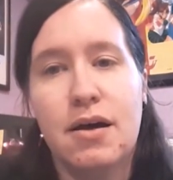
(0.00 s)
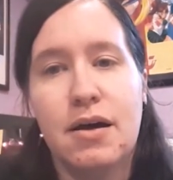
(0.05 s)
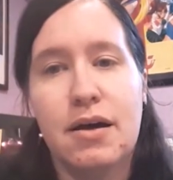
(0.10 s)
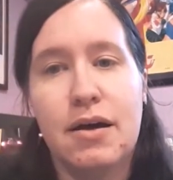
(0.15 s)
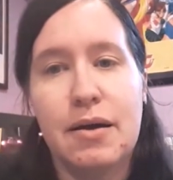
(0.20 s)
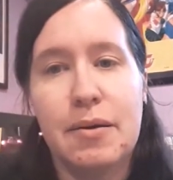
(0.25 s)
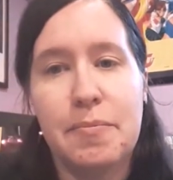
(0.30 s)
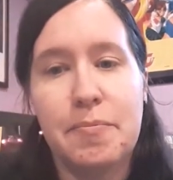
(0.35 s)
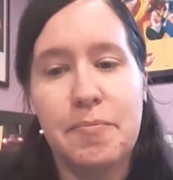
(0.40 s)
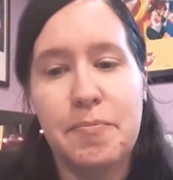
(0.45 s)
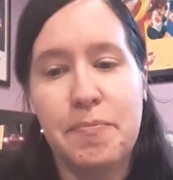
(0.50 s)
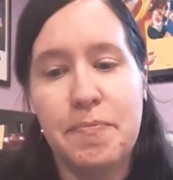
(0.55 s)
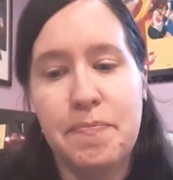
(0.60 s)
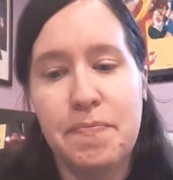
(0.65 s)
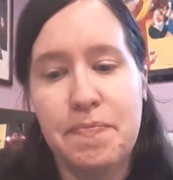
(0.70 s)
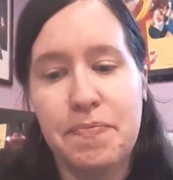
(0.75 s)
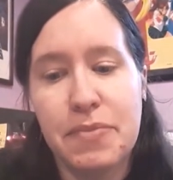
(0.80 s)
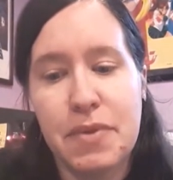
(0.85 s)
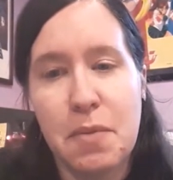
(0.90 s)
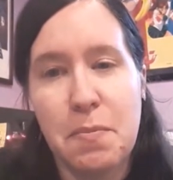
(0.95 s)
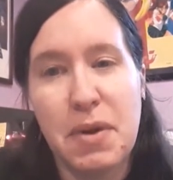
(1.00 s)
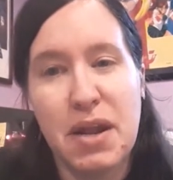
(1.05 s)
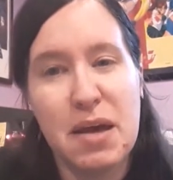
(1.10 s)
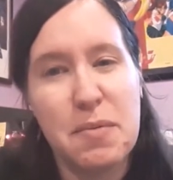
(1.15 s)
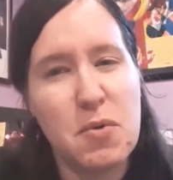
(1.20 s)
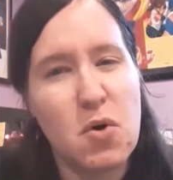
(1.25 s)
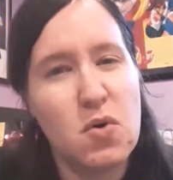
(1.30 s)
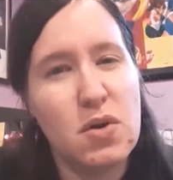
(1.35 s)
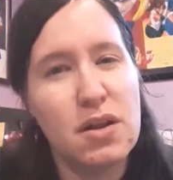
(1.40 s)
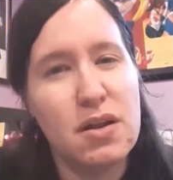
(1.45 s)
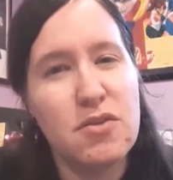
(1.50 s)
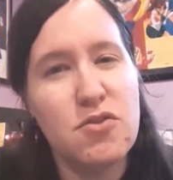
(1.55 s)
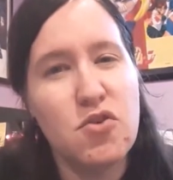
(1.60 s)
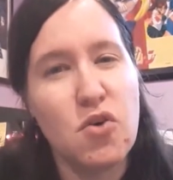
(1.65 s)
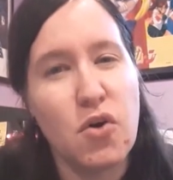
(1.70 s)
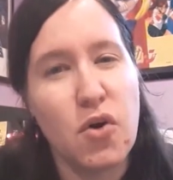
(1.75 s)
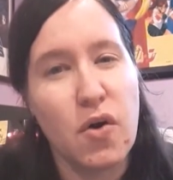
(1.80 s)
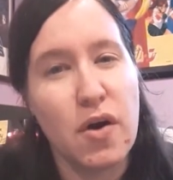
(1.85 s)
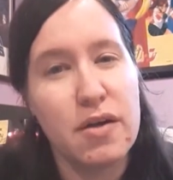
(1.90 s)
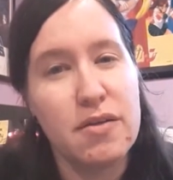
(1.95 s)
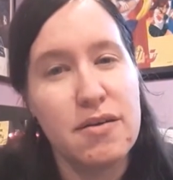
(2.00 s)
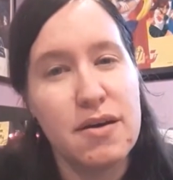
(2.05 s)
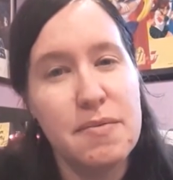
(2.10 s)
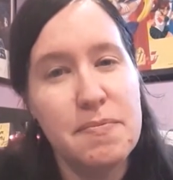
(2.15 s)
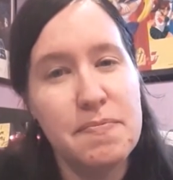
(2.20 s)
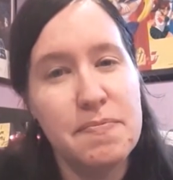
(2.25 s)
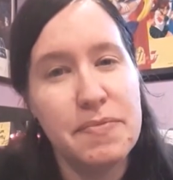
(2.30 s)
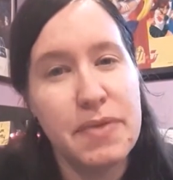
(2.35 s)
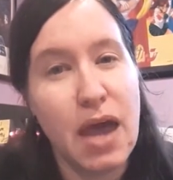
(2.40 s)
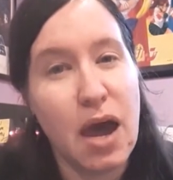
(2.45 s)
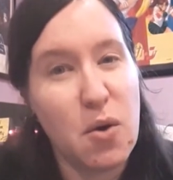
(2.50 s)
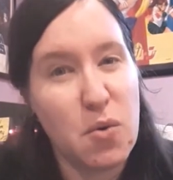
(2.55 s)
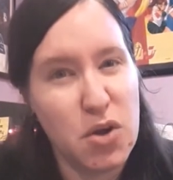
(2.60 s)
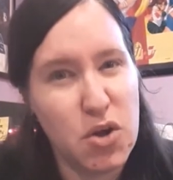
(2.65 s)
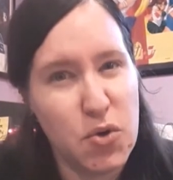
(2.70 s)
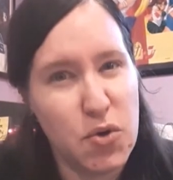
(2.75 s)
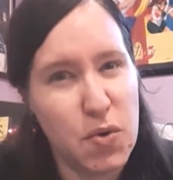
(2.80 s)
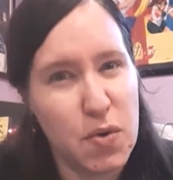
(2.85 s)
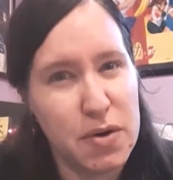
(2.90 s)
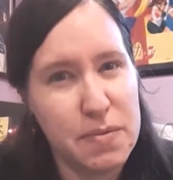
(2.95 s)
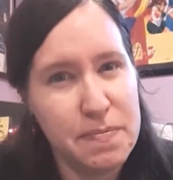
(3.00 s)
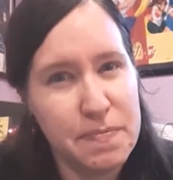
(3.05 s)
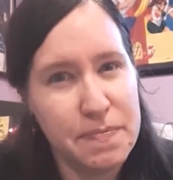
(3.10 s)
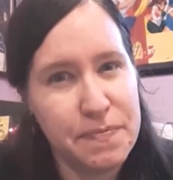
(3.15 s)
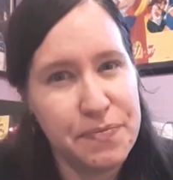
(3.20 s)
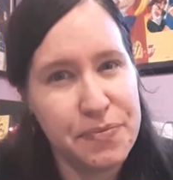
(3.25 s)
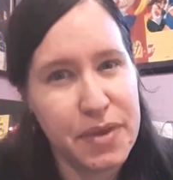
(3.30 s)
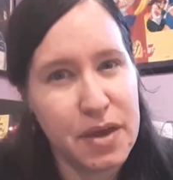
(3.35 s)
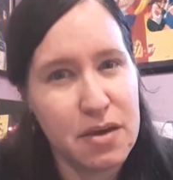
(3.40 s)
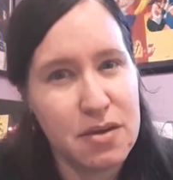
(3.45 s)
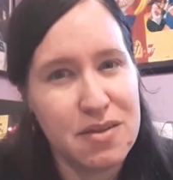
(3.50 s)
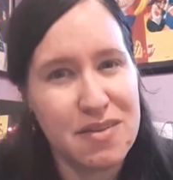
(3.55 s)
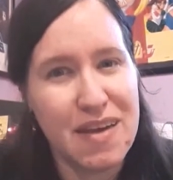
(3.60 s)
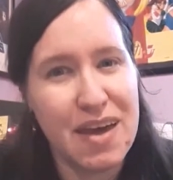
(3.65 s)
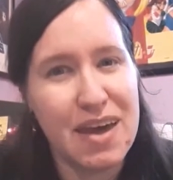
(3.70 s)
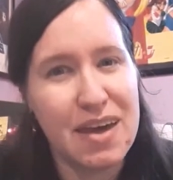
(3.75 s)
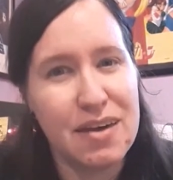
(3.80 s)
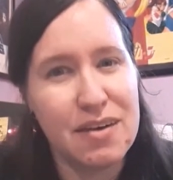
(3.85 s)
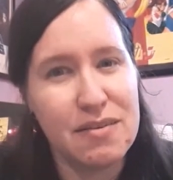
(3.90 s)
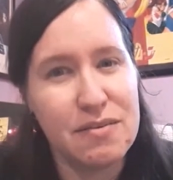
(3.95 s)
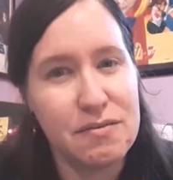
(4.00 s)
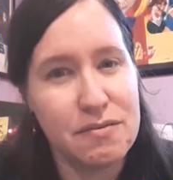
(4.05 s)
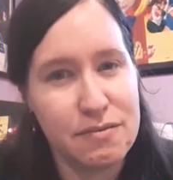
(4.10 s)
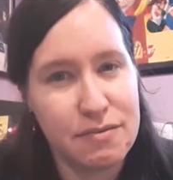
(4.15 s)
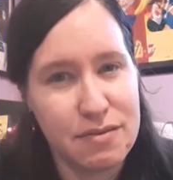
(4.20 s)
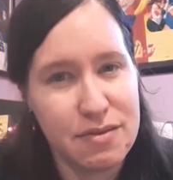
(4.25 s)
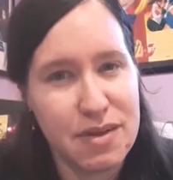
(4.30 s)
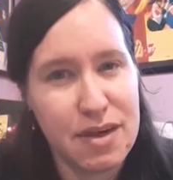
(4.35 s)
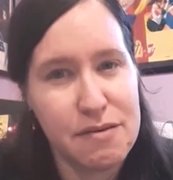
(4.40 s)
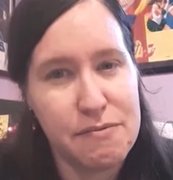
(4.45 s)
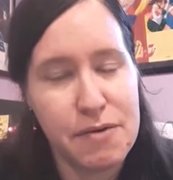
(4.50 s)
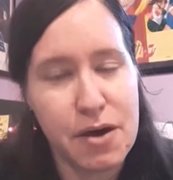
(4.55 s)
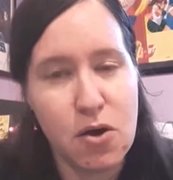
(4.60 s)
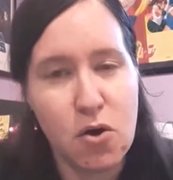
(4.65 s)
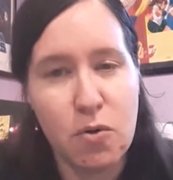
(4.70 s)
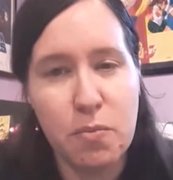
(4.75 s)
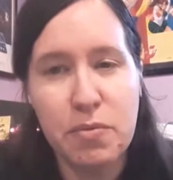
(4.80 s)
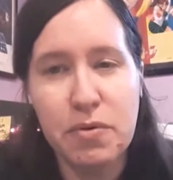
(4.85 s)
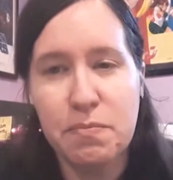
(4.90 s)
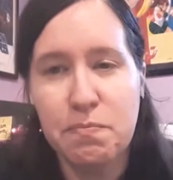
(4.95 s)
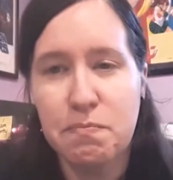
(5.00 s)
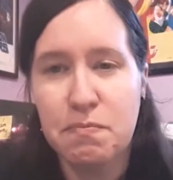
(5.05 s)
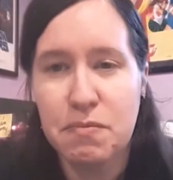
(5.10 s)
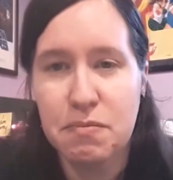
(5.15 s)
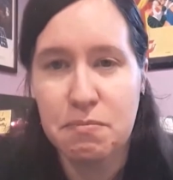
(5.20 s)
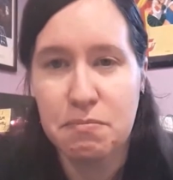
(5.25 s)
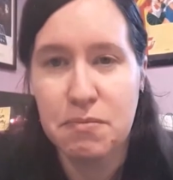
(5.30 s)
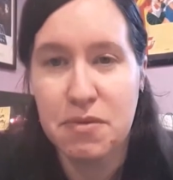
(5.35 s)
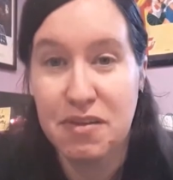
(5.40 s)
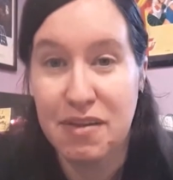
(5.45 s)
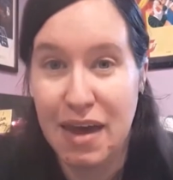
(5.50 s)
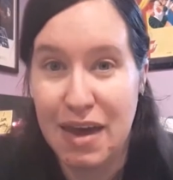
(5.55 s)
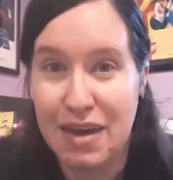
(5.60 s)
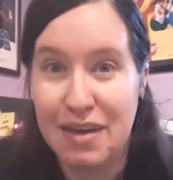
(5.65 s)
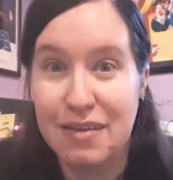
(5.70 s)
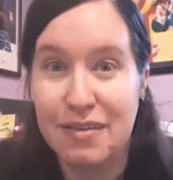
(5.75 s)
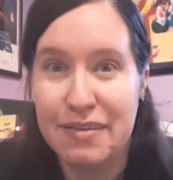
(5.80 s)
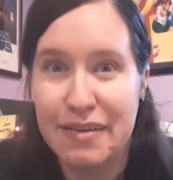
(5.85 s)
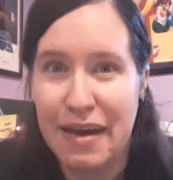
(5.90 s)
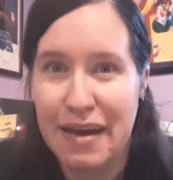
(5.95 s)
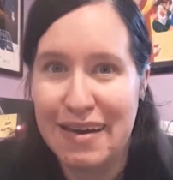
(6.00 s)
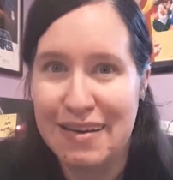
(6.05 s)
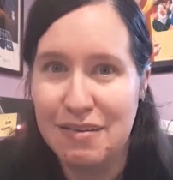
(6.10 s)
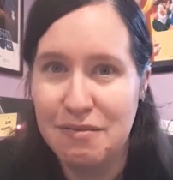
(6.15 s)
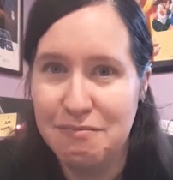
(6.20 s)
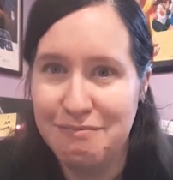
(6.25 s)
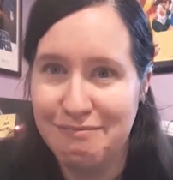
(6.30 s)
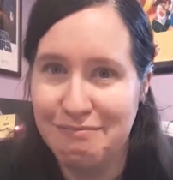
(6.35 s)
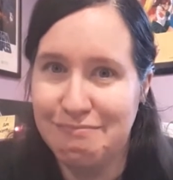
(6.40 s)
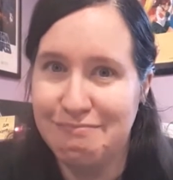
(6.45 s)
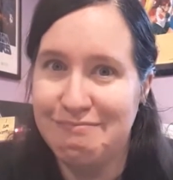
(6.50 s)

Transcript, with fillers: Um, but I am going a little stir crazy. How are you doing? Staying safe, I hope. Staying sane.